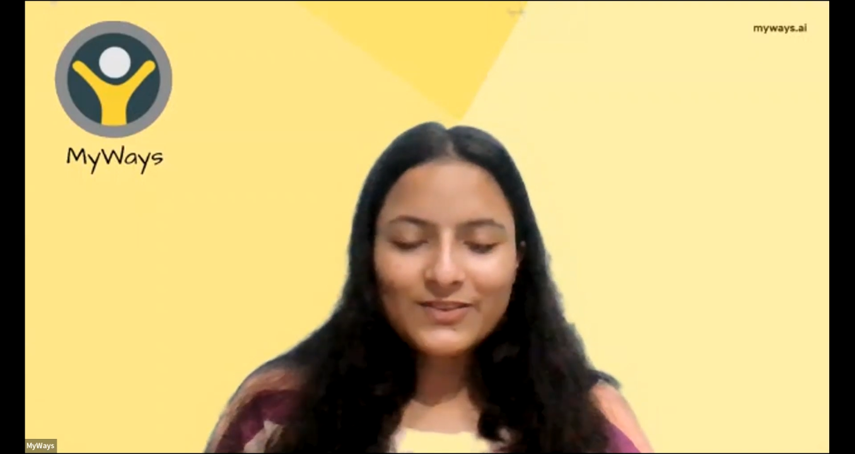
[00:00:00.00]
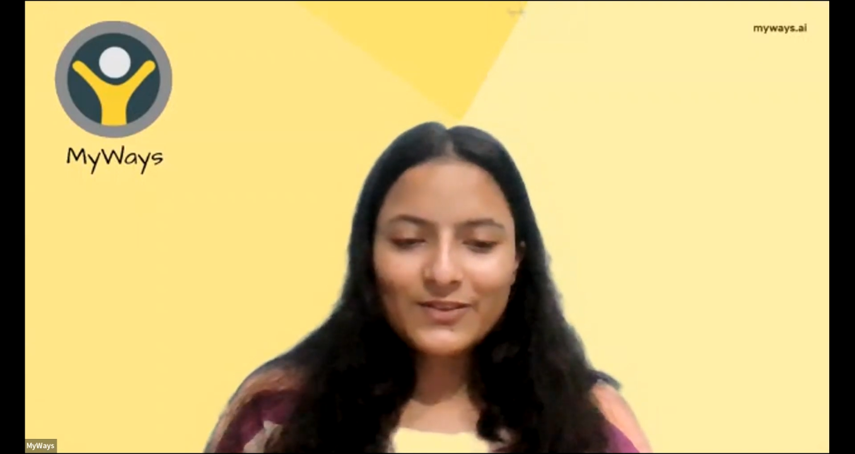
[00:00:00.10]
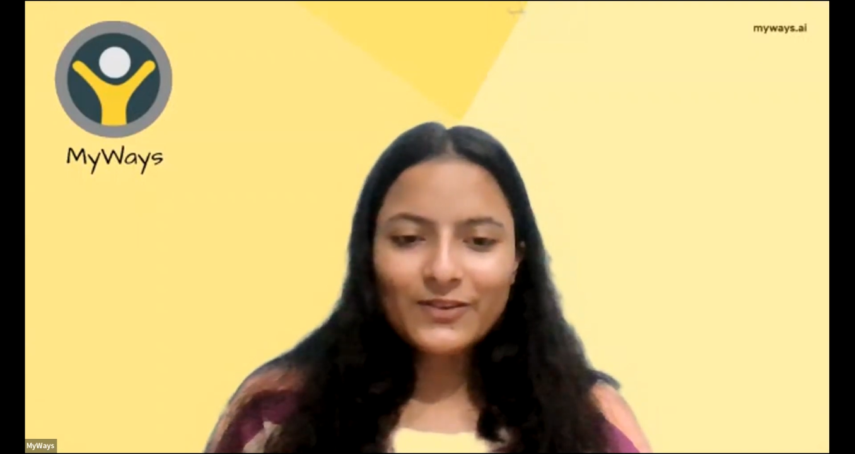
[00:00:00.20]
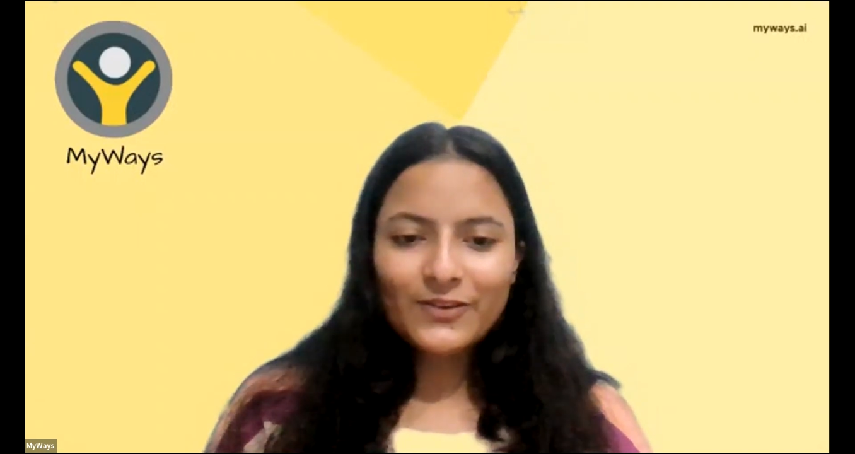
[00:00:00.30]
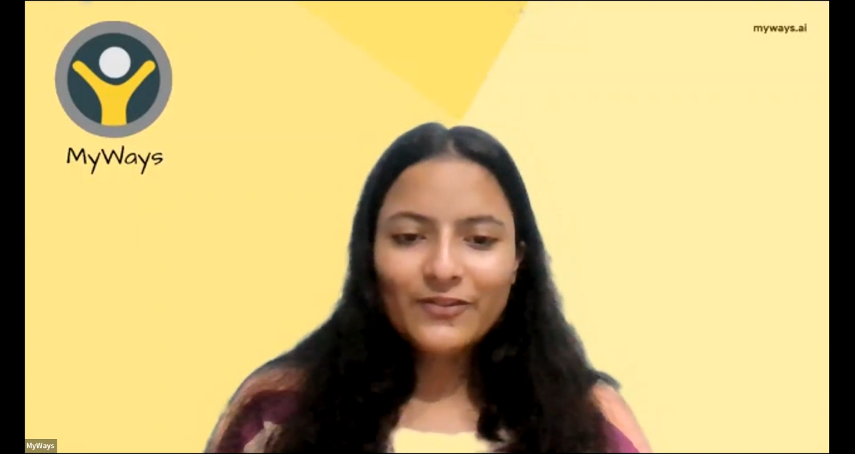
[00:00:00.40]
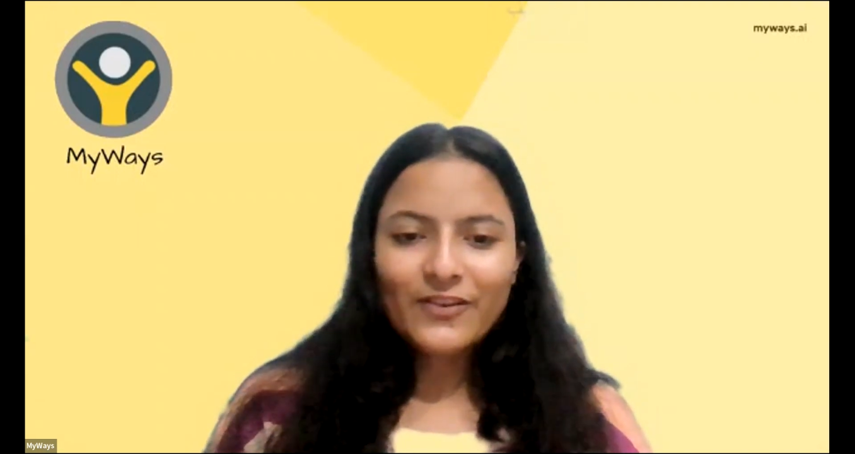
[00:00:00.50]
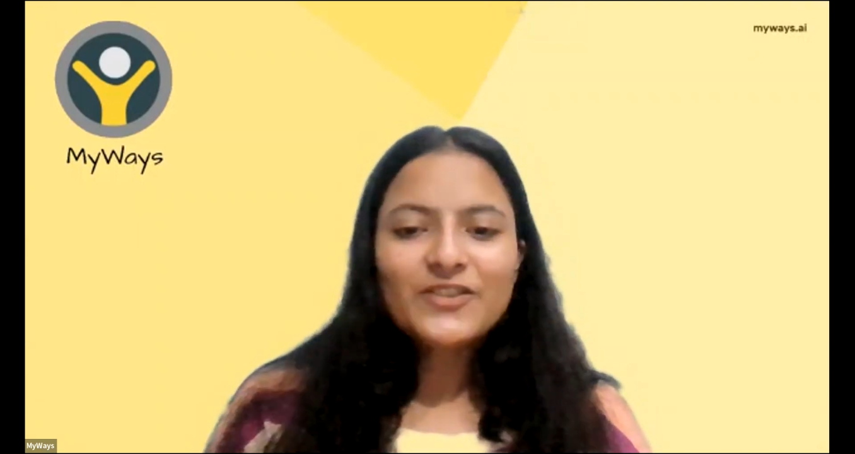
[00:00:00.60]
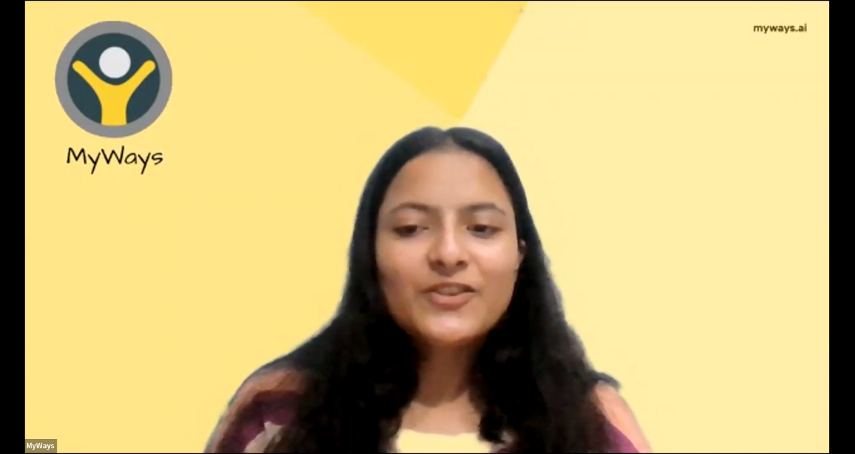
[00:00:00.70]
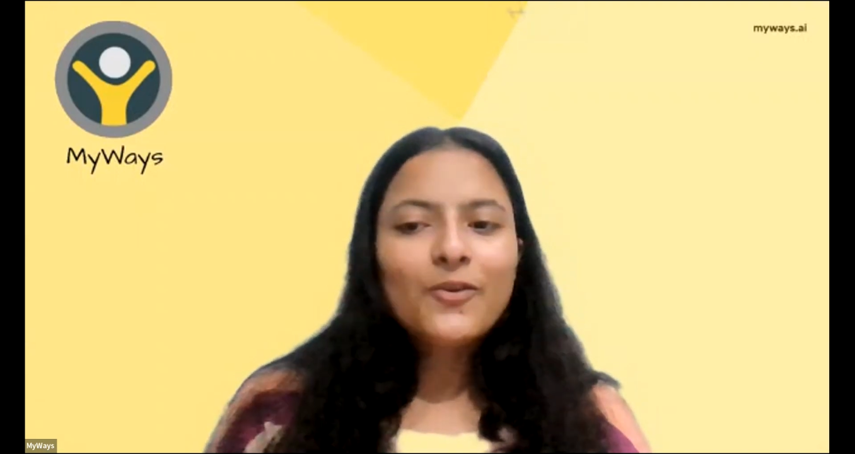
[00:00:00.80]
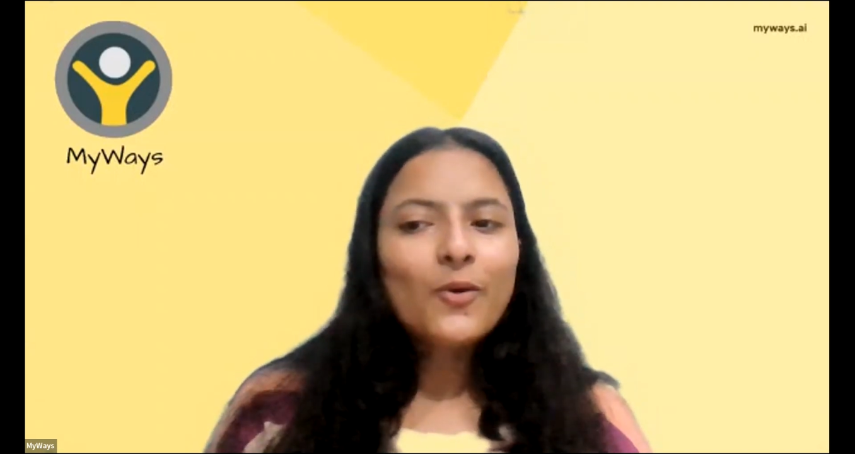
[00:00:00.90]
So
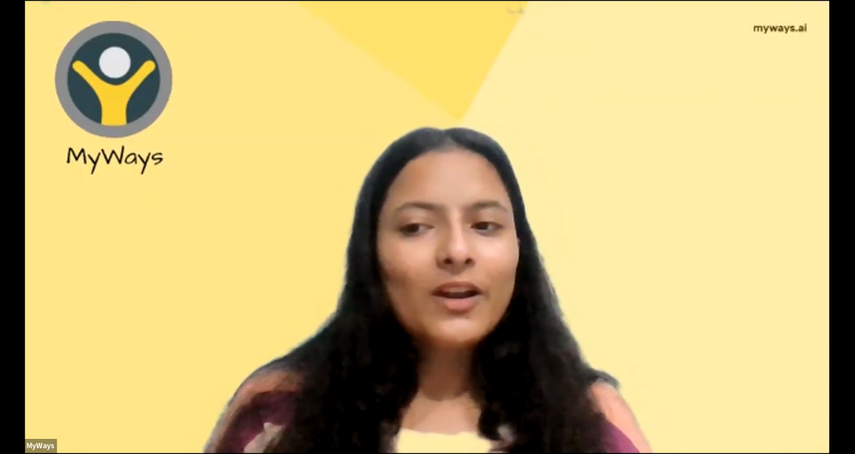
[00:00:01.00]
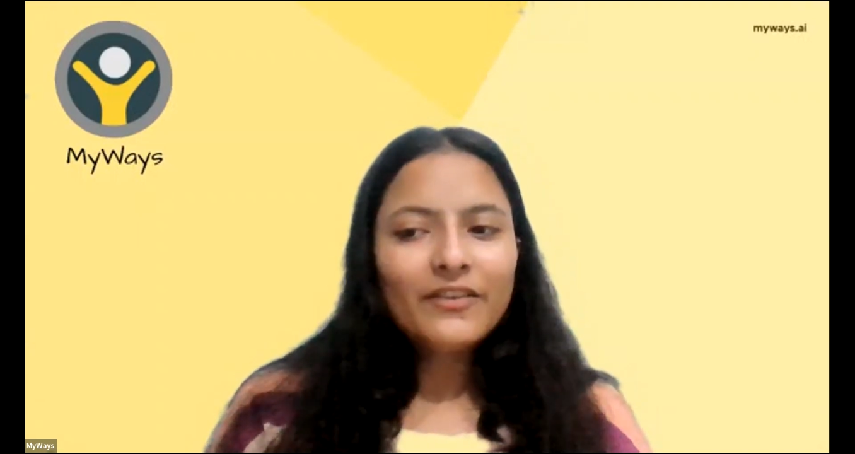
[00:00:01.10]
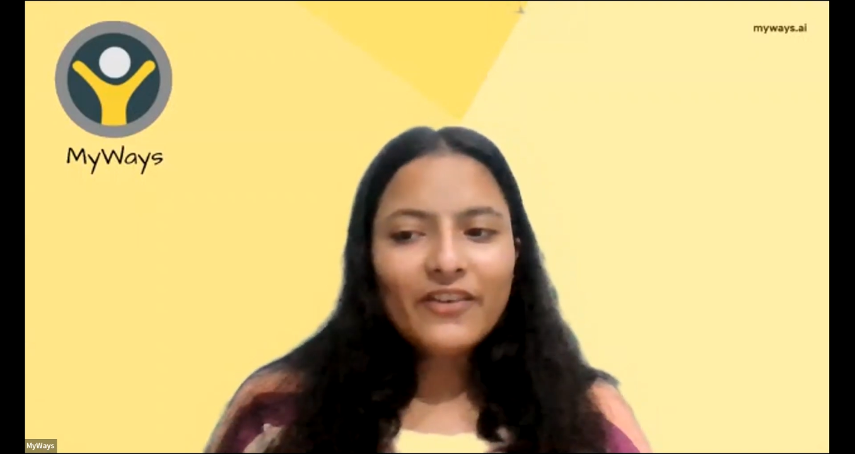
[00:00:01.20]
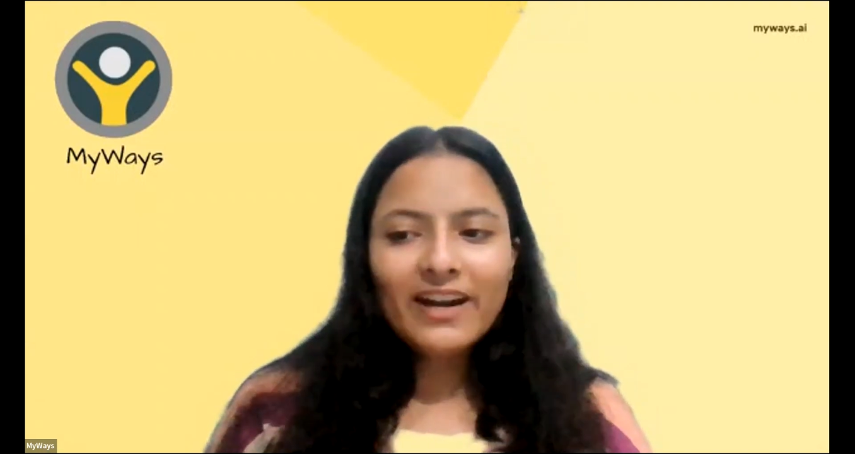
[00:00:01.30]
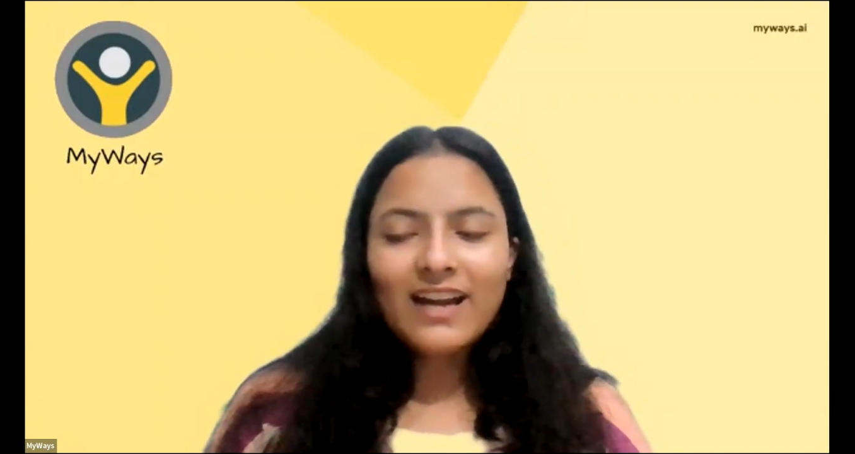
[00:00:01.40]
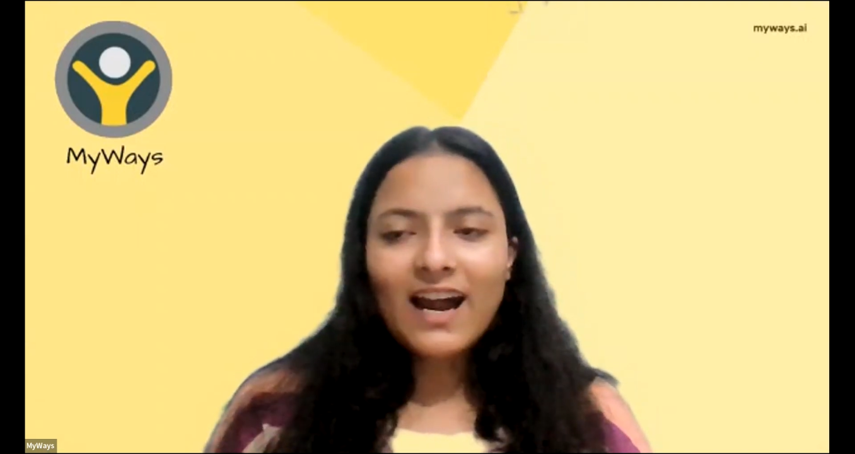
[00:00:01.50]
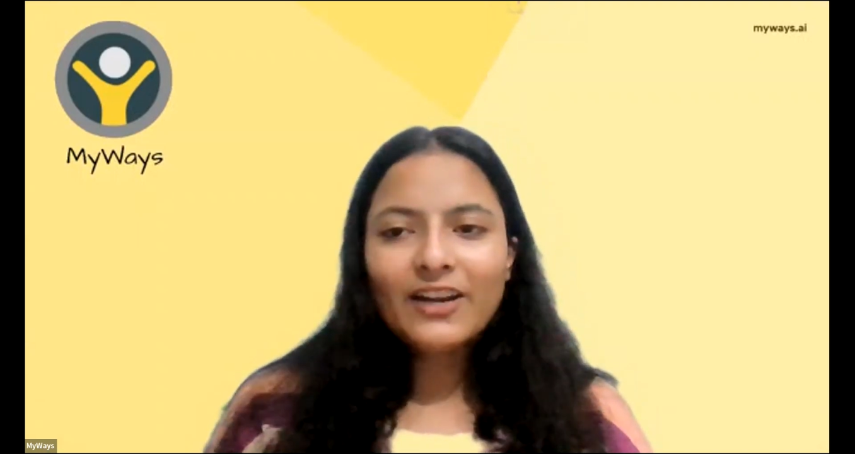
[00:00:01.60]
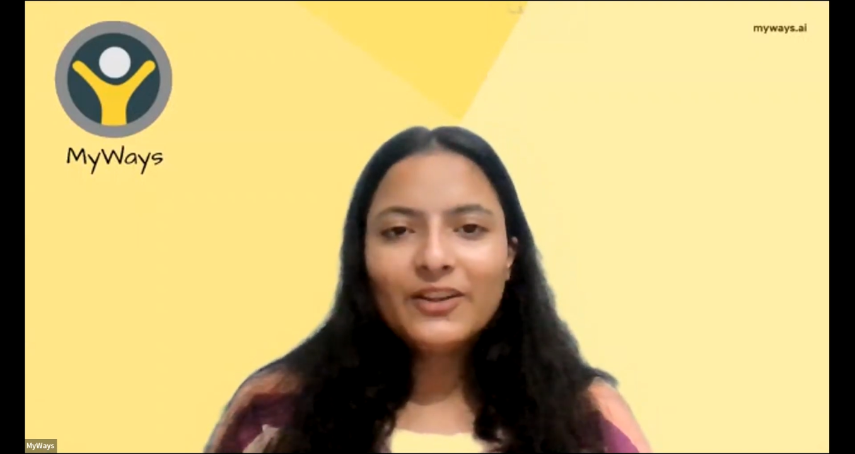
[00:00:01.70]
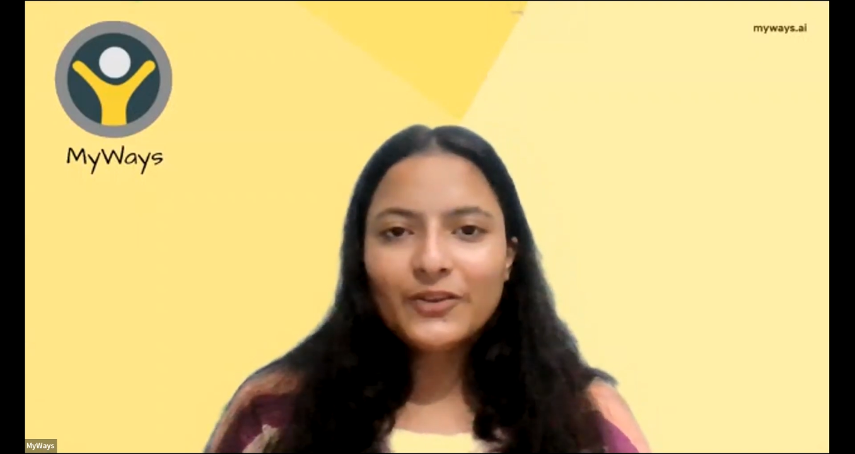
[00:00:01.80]
once you qualify that,